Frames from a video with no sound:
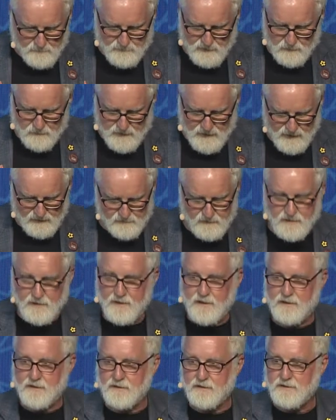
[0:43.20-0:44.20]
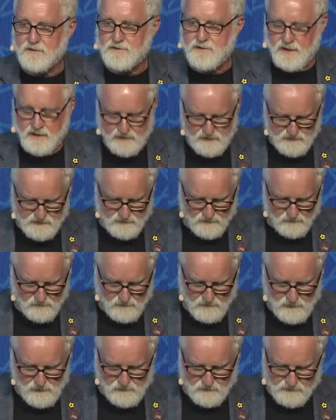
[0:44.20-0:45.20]
But we haven't yet changed the
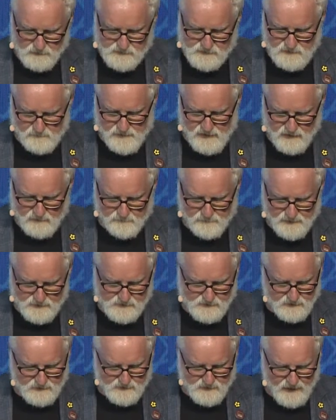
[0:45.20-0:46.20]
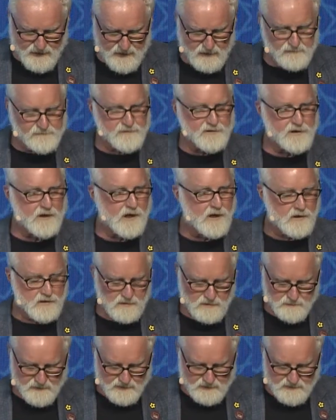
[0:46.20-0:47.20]
rules to make business account for the
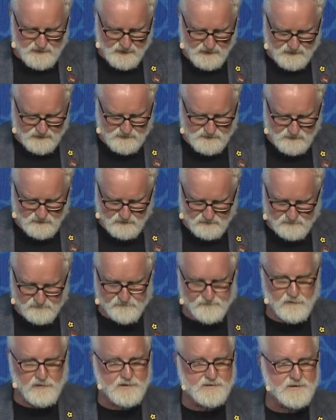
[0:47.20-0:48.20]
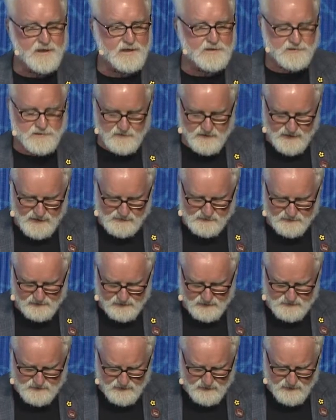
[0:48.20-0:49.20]
harm it does or for its
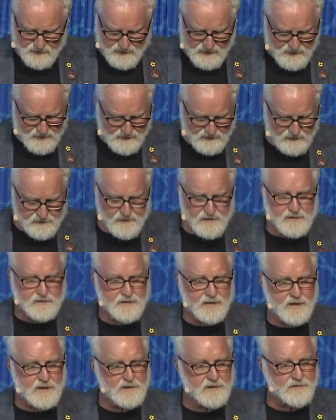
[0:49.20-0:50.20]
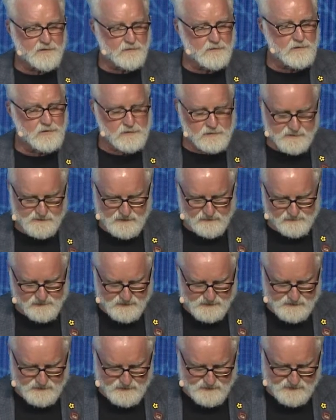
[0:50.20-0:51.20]
externalities. And I think a lot of the rules of the
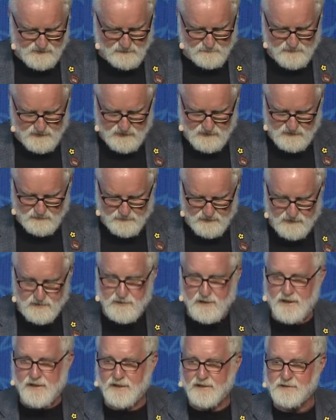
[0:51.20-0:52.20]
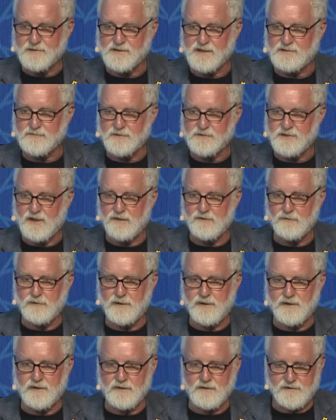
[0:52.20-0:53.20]
system need to be changed as we start
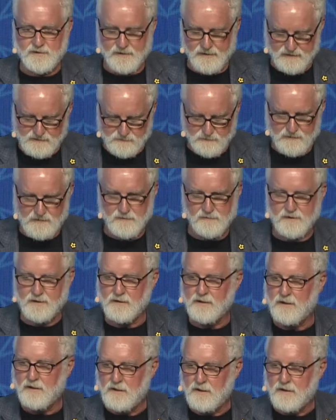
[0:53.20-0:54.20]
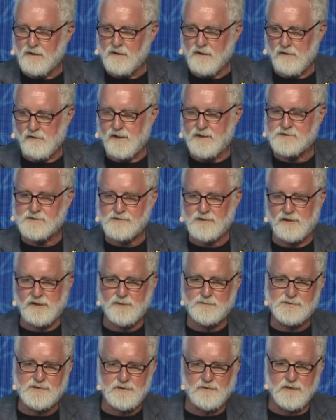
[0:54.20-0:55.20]
looking at things. We're doing great
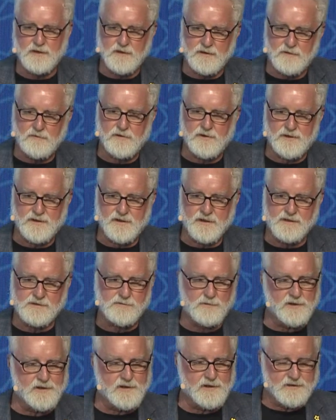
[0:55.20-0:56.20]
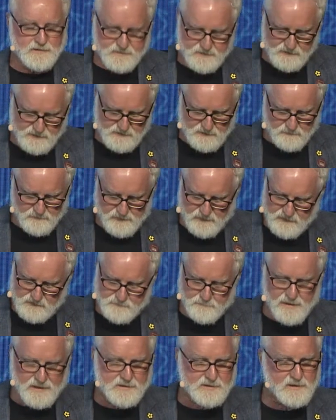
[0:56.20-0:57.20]
startups doing new things within a system that
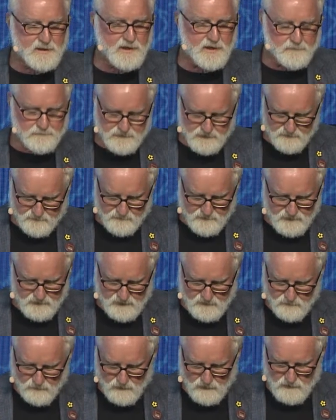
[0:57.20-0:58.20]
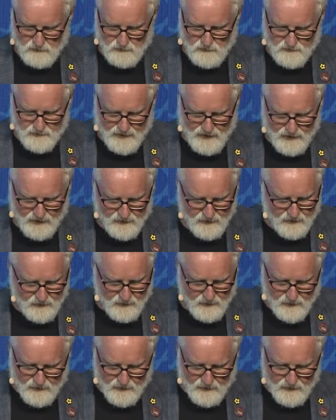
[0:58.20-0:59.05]
is messed up. We need to work on that.